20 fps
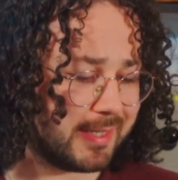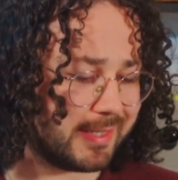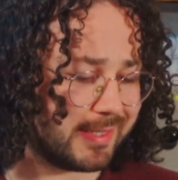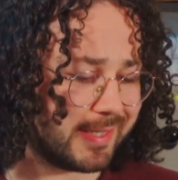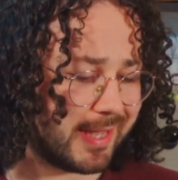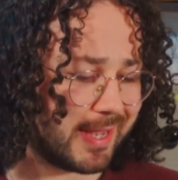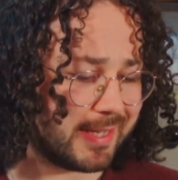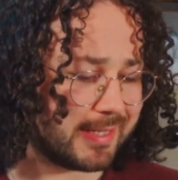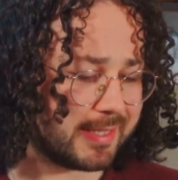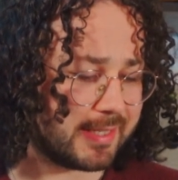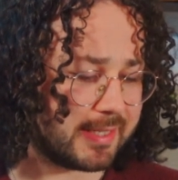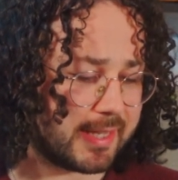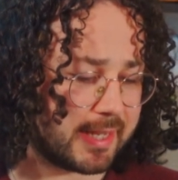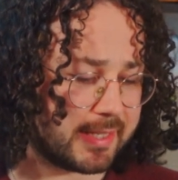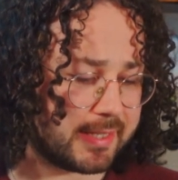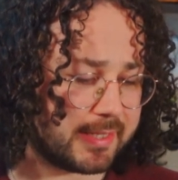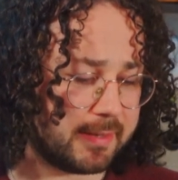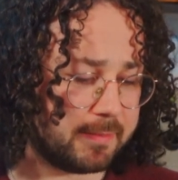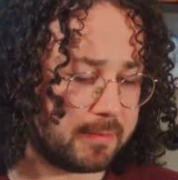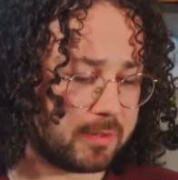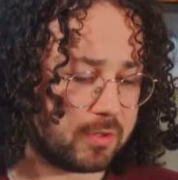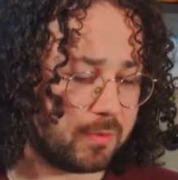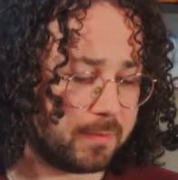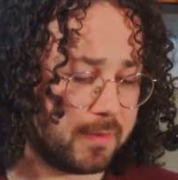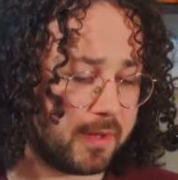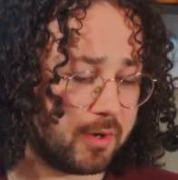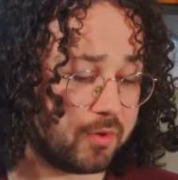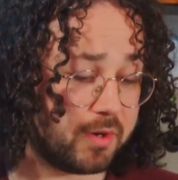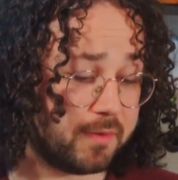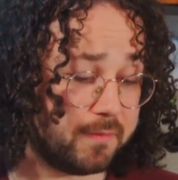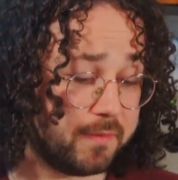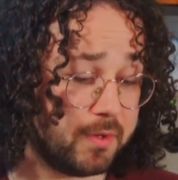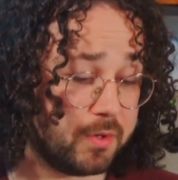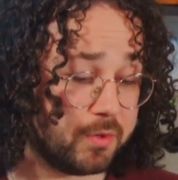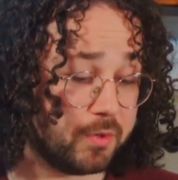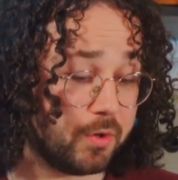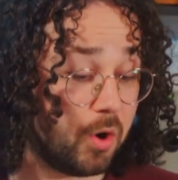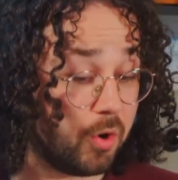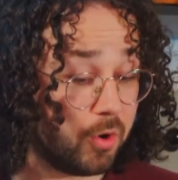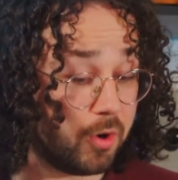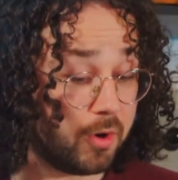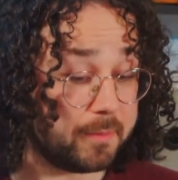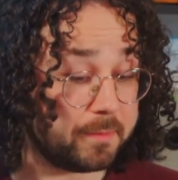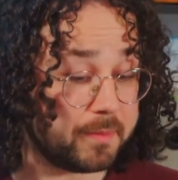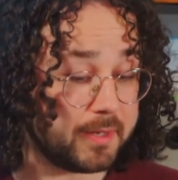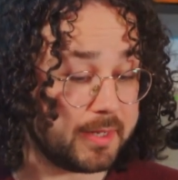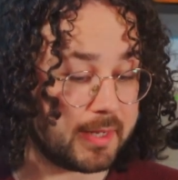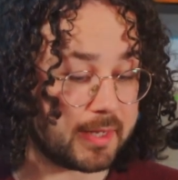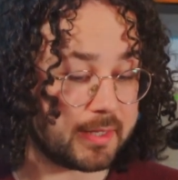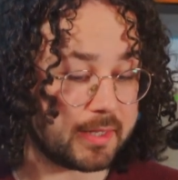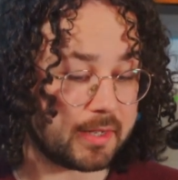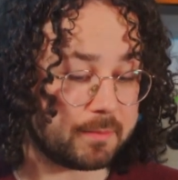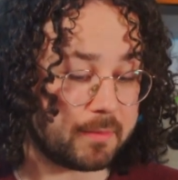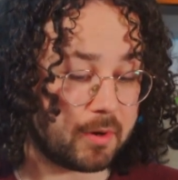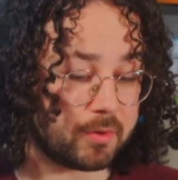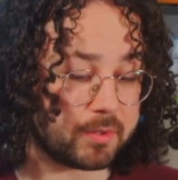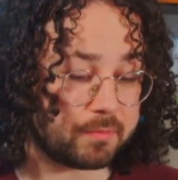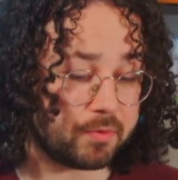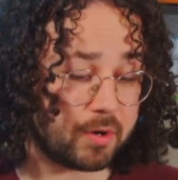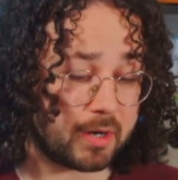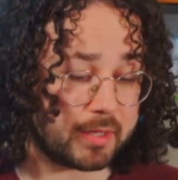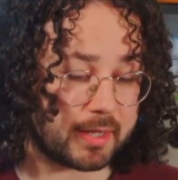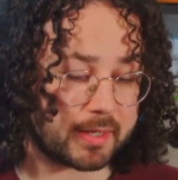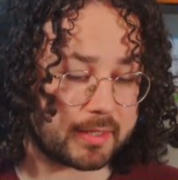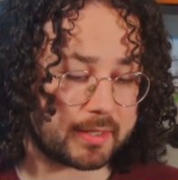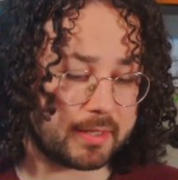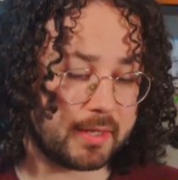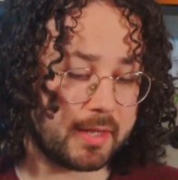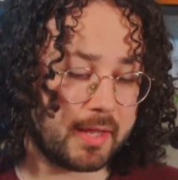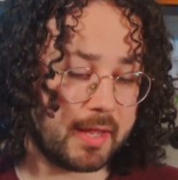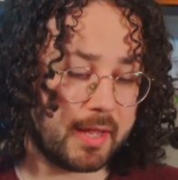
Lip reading: text that seems to be a review or opinion about a product.